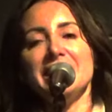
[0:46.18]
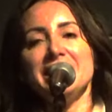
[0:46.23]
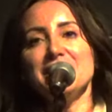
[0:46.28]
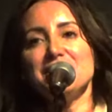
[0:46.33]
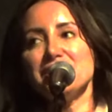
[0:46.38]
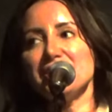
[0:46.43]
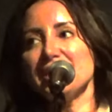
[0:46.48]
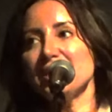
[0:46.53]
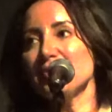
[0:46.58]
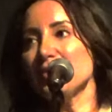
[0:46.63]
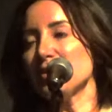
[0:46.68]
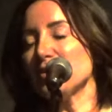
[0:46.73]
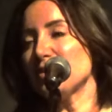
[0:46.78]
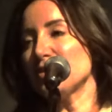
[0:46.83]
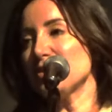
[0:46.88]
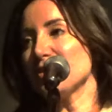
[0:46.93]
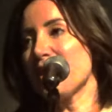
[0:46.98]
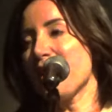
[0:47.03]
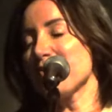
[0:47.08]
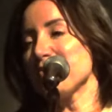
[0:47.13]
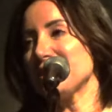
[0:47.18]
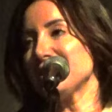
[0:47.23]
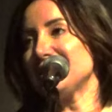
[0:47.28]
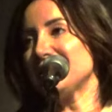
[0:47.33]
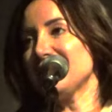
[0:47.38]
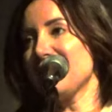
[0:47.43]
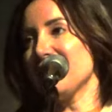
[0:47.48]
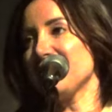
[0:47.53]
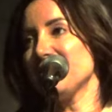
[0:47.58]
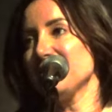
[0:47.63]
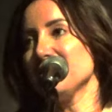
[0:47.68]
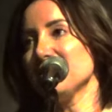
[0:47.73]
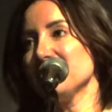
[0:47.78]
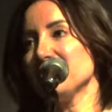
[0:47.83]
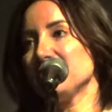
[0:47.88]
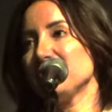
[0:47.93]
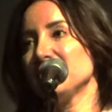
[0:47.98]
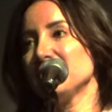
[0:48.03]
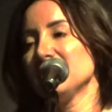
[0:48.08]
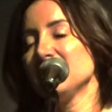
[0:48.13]
Initially, we were all coming
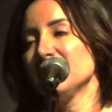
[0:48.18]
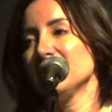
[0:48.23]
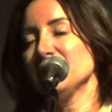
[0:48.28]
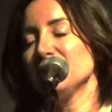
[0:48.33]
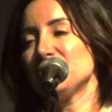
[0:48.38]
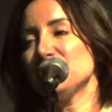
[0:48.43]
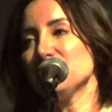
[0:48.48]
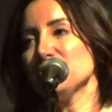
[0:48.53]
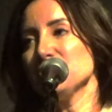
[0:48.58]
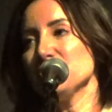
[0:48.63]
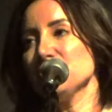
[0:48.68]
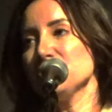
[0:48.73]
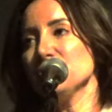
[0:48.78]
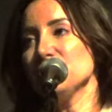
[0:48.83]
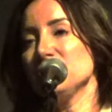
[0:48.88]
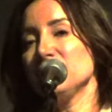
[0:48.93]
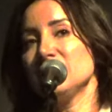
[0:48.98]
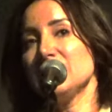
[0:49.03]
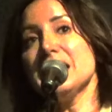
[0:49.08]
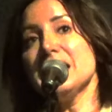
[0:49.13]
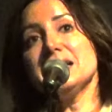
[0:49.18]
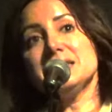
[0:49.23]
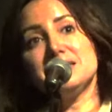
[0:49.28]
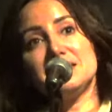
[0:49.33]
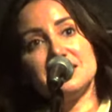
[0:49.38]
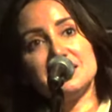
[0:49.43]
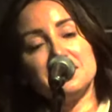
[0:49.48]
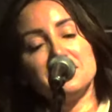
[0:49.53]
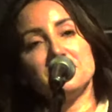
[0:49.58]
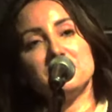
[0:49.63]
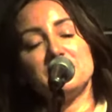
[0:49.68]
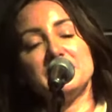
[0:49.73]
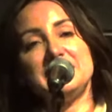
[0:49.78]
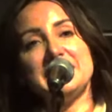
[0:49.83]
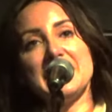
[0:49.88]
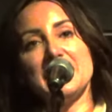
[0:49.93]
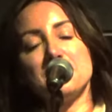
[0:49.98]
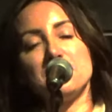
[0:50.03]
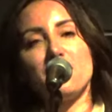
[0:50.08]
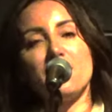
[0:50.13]
together to,
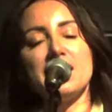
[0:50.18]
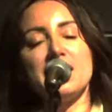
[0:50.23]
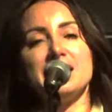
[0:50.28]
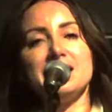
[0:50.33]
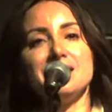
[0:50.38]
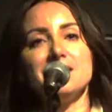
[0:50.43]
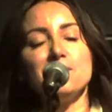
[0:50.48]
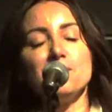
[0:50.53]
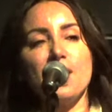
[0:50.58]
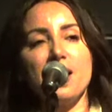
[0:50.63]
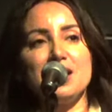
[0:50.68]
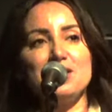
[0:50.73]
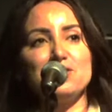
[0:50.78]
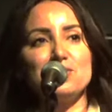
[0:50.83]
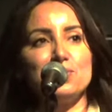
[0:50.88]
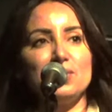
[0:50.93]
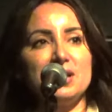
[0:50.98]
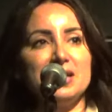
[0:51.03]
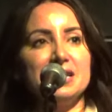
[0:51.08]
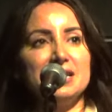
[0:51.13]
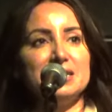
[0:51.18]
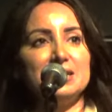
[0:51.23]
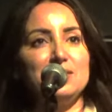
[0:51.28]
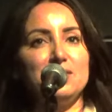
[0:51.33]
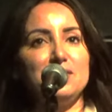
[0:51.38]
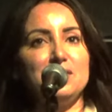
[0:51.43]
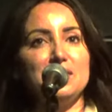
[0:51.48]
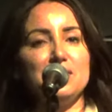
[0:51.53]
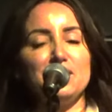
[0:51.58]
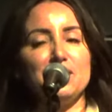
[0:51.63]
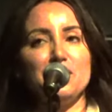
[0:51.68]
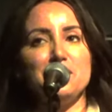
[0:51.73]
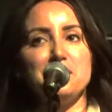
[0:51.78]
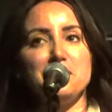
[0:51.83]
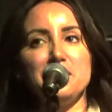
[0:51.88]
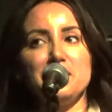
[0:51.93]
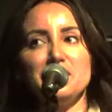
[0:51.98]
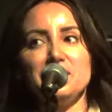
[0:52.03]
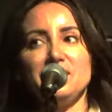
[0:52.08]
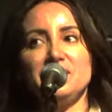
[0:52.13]
celebrate, in a way, Julianne's 53rd
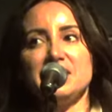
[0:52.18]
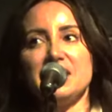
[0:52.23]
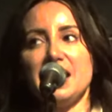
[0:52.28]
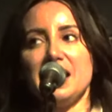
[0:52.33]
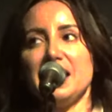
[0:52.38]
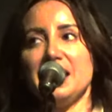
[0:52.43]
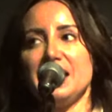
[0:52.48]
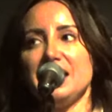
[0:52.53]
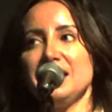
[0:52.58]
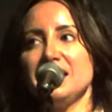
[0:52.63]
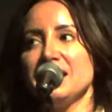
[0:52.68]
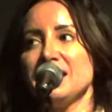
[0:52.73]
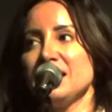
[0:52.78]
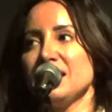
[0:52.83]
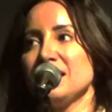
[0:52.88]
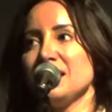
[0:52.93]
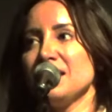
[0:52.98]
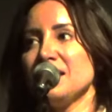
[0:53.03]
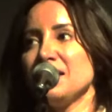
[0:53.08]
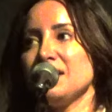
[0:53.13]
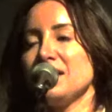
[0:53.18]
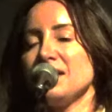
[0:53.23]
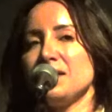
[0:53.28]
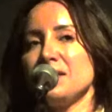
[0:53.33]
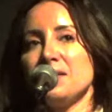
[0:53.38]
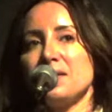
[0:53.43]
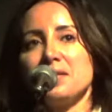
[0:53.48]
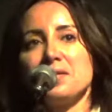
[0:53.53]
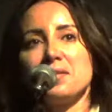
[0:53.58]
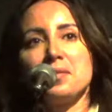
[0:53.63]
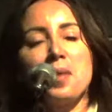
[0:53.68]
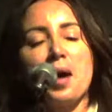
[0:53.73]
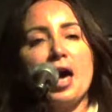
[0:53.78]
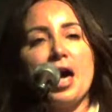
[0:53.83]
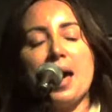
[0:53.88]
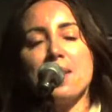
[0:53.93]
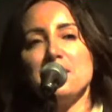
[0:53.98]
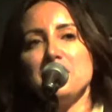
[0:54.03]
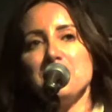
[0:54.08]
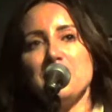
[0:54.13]
birthday.
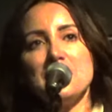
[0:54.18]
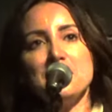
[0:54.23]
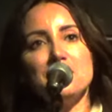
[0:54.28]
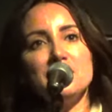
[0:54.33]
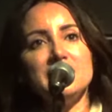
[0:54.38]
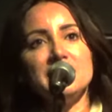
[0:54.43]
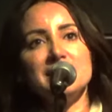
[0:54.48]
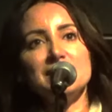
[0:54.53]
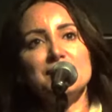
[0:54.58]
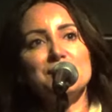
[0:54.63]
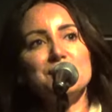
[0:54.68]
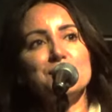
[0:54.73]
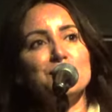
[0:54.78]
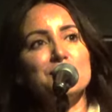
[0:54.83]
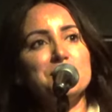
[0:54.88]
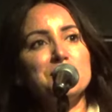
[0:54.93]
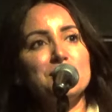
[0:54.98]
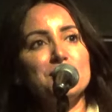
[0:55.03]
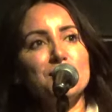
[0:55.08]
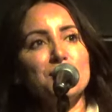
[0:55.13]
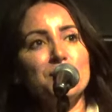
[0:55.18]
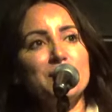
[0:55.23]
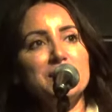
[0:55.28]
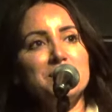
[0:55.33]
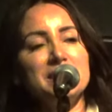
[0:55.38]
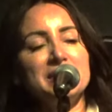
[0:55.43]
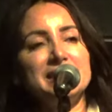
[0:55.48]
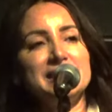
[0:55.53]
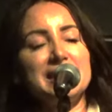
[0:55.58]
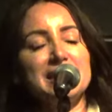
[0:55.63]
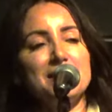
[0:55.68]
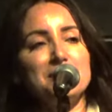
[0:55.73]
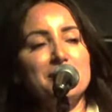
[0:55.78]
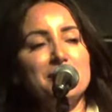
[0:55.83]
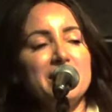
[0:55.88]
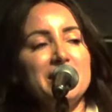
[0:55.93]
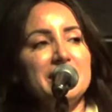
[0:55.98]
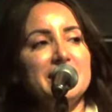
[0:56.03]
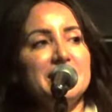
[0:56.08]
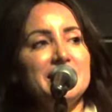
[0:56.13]
How many people in this room thought we'd be
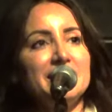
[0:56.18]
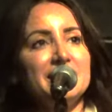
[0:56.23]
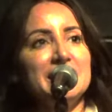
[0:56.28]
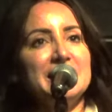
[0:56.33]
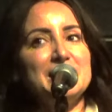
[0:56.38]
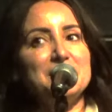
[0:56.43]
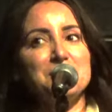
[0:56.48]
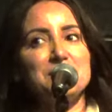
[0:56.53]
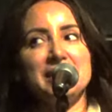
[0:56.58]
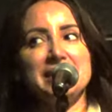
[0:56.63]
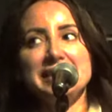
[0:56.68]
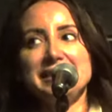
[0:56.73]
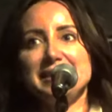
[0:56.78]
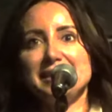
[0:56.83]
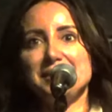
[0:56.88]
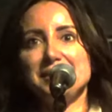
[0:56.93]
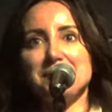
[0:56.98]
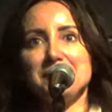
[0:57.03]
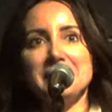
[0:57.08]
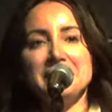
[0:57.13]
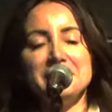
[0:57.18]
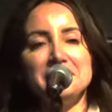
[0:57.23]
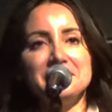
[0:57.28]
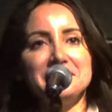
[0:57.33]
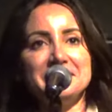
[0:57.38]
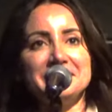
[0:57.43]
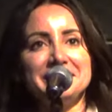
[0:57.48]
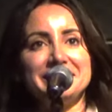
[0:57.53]
celebrating his release as well?